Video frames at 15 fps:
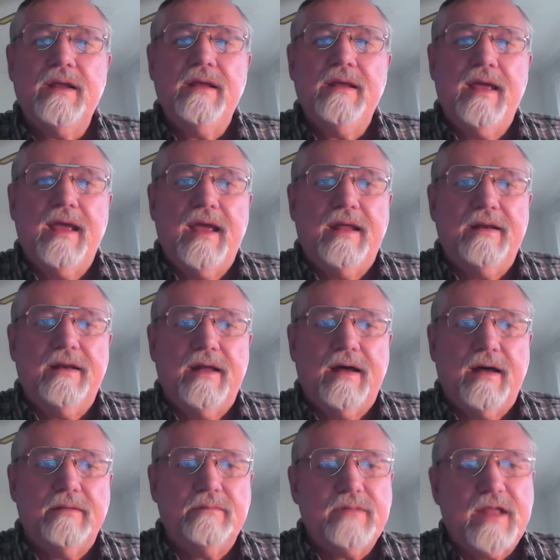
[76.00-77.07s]
And
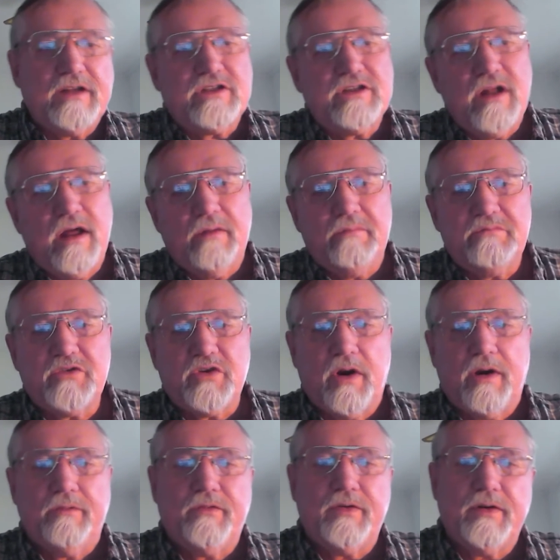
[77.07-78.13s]
that's not trying
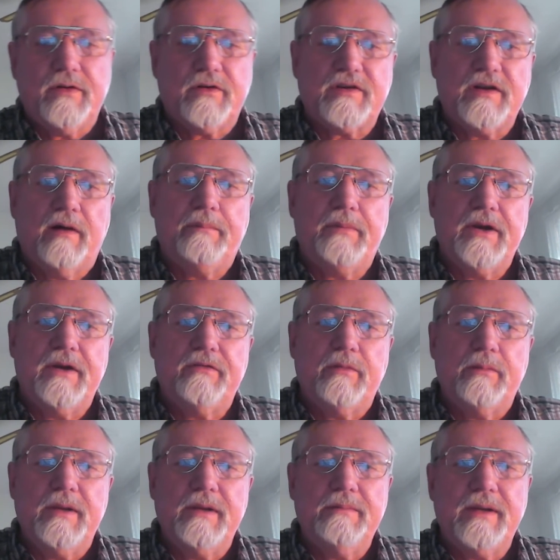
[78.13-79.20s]
to feel self pity for
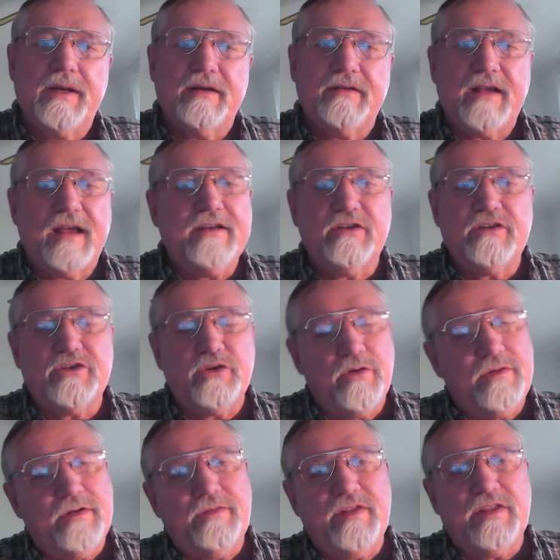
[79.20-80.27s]
me because I deserved
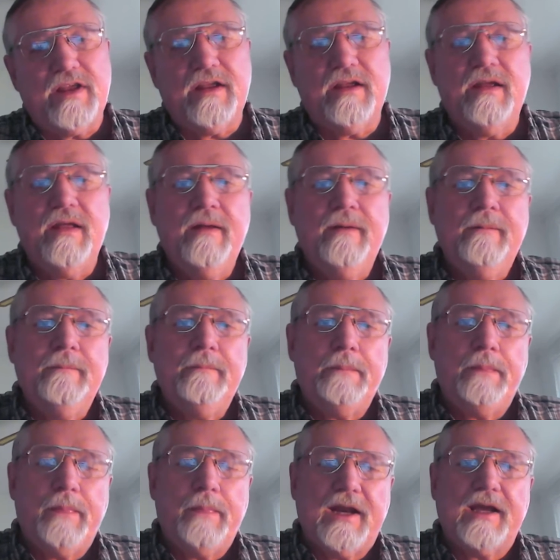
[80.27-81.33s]
everything
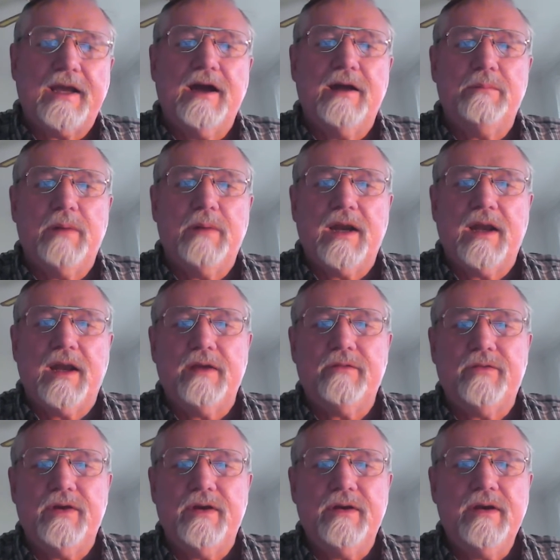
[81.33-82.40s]
that I got in my life,
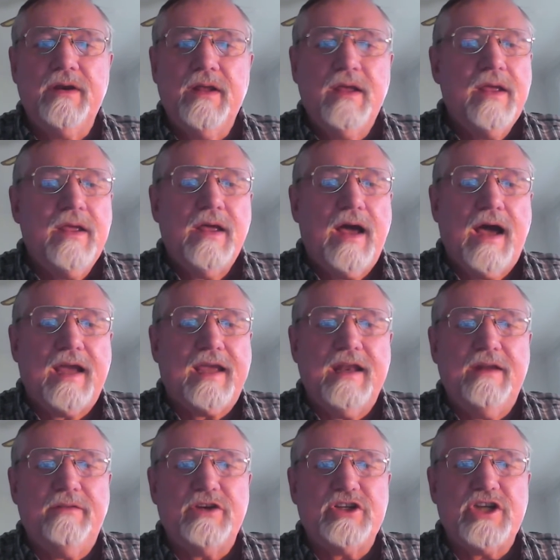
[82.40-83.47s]
and I can
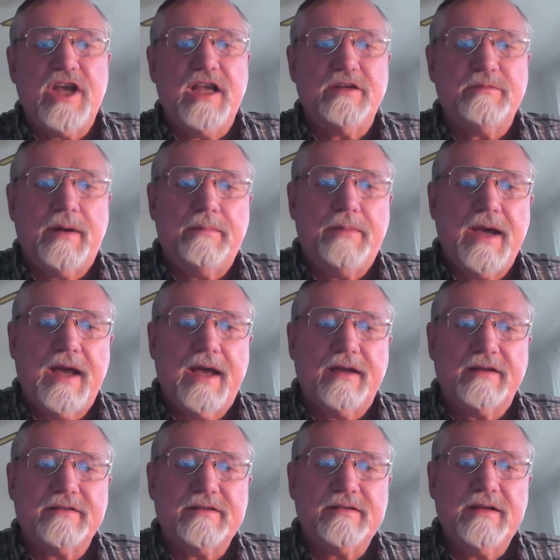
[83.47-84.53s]
never change my
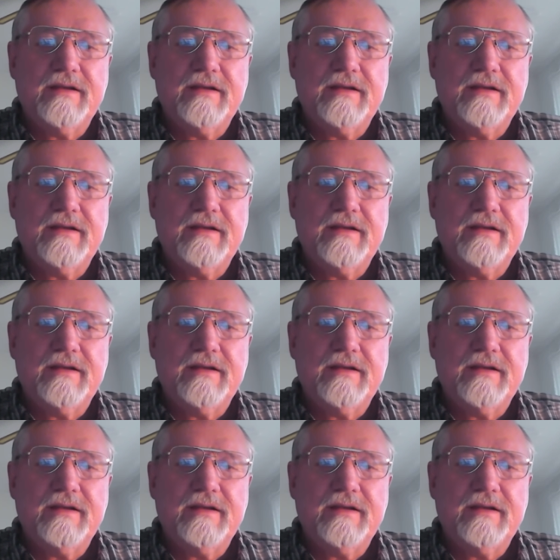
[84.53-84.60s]
past,